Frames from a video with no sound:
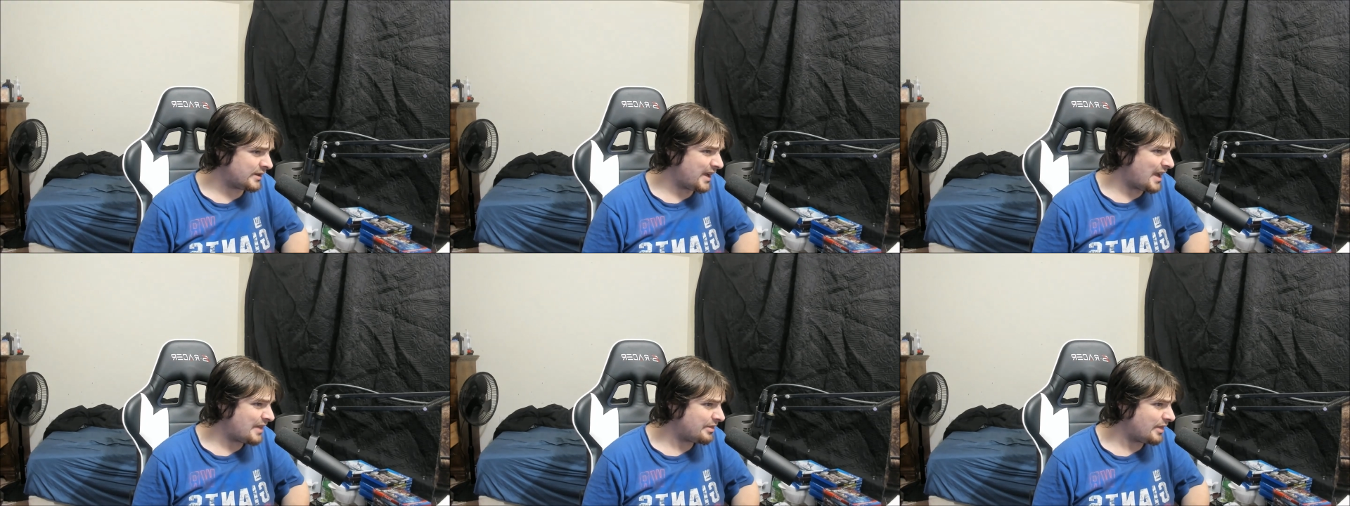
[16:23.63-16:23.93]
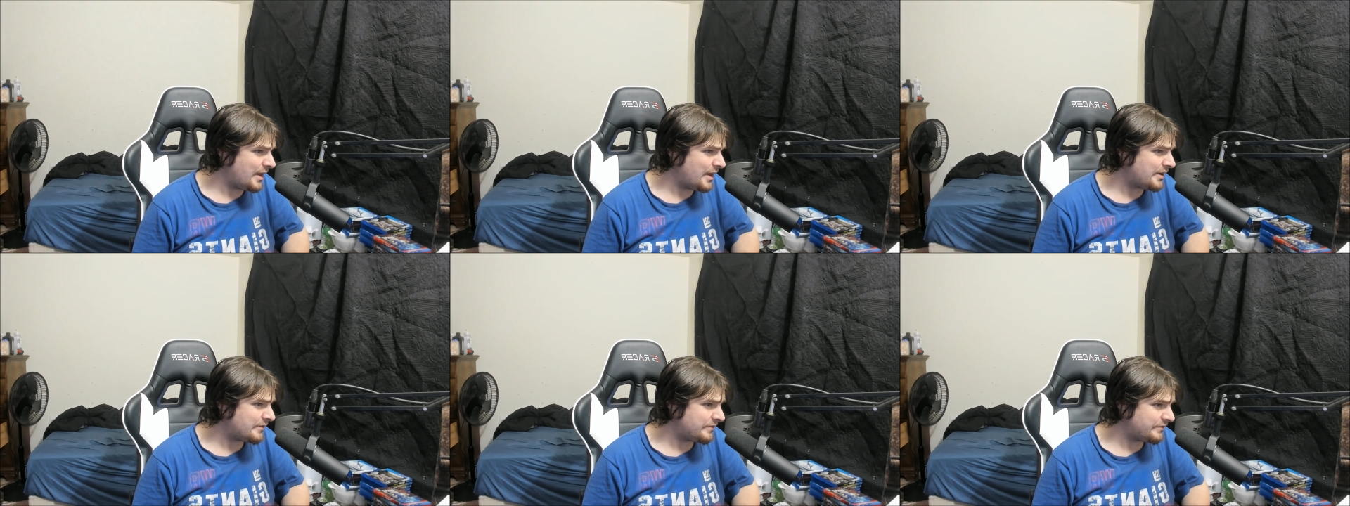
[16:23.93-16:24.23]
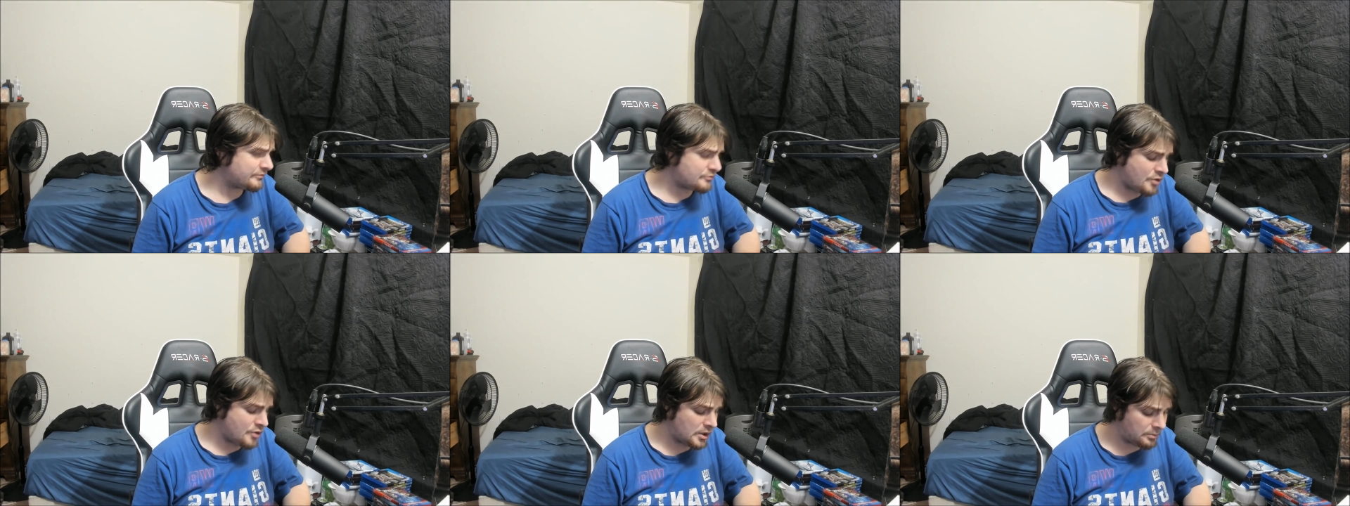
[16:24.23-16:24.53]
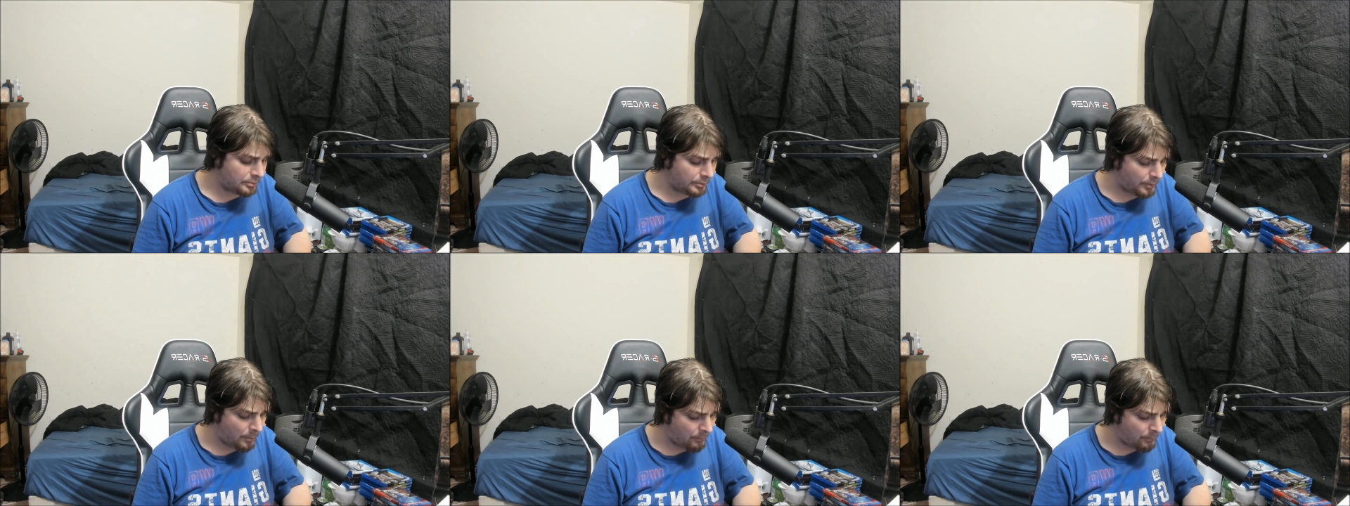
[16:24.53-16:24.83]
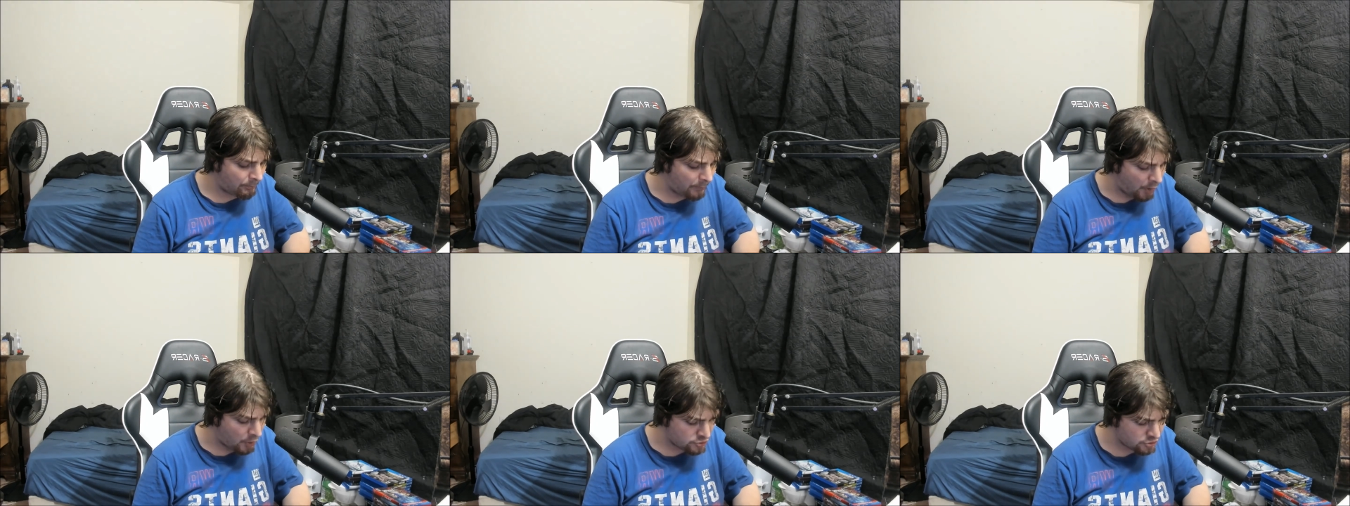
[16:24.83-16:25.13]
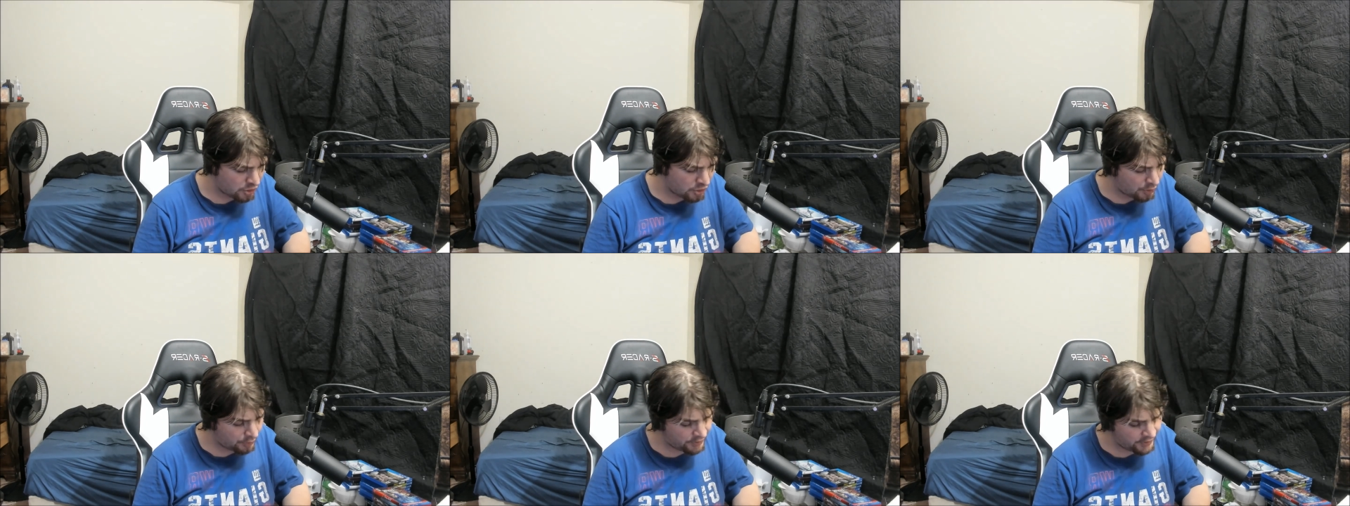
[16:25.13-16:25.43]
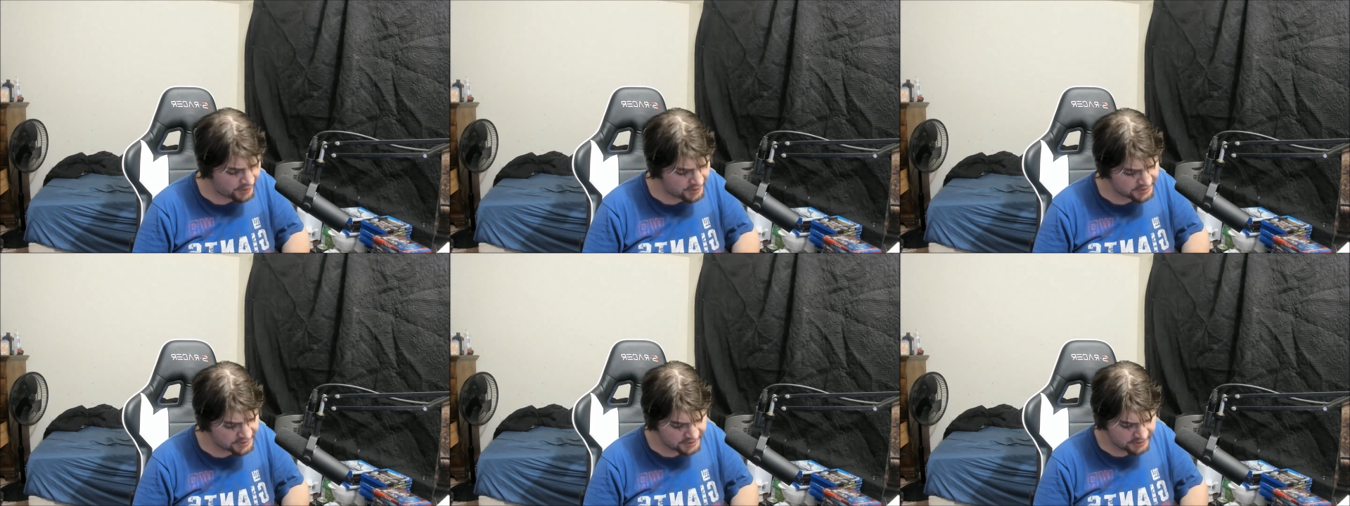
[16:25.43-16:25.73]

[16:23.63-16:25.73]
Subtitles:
I let a friend borrow this,